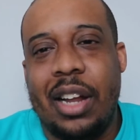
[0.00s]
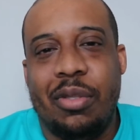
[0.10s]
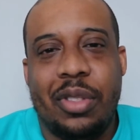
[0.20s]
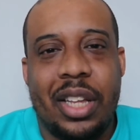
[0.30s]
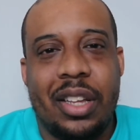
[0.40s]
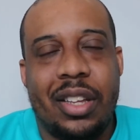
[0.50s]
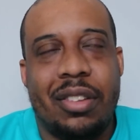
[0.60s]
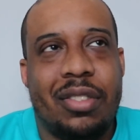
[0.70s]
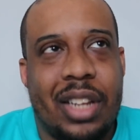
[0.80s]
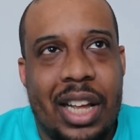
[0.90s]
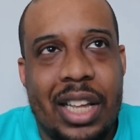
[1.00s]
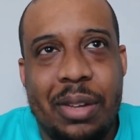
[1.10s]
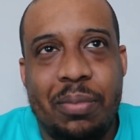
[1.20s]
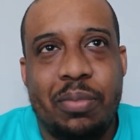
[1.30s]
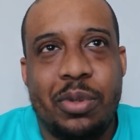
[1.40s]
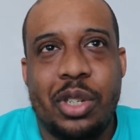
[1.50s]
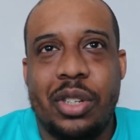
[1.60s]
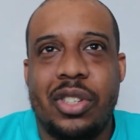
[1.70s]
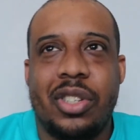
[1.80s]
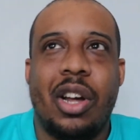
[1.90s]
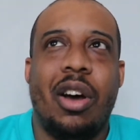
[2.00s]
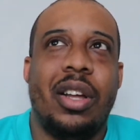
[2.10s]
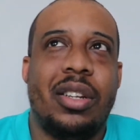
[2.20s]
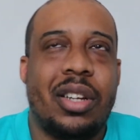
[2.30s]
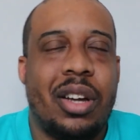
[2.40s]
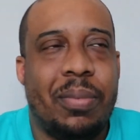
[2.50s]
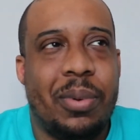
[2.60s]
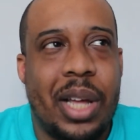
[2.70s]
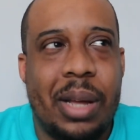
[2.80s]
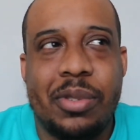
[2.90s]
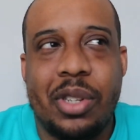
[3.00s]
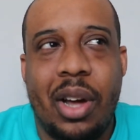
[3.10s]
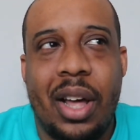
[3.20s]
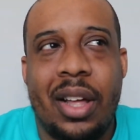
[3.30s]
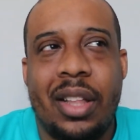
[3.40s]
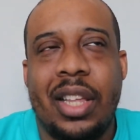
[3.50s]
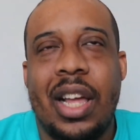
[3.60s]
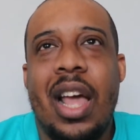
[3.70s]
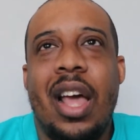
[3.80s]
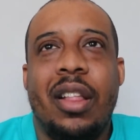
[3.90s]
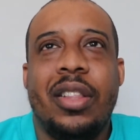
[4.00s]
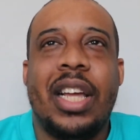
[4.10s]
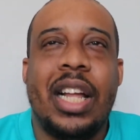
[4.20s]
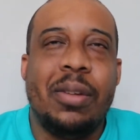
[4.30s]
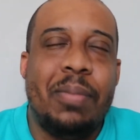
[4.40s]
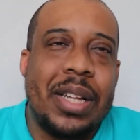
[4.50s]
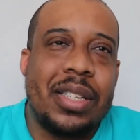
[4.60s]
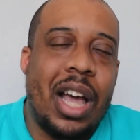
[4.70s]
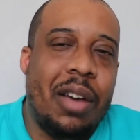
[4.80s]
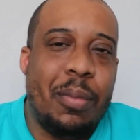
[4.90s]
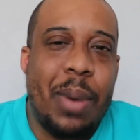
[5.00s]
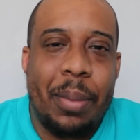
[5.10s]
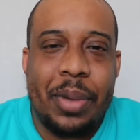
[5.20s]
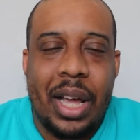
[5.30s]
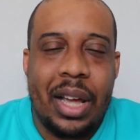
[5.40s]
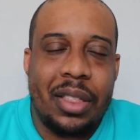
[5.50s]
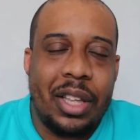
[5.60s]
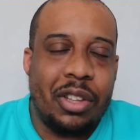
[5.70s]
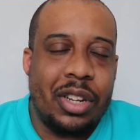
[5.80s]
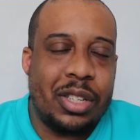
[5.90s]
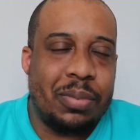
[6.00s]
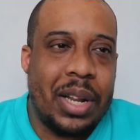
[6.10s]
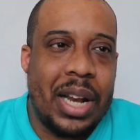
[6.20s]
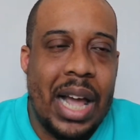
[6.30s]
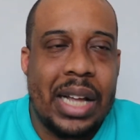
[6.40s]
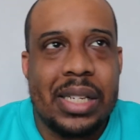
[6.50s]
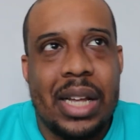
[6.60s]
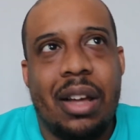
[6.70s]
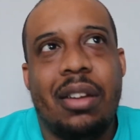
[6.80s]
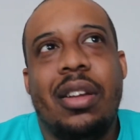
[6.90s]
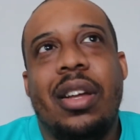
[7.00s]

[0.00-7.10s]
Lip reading: I don't think, like, he should have started a couple games ago. I think to get the best out of Aubameyang, I think you need to play Lacazette.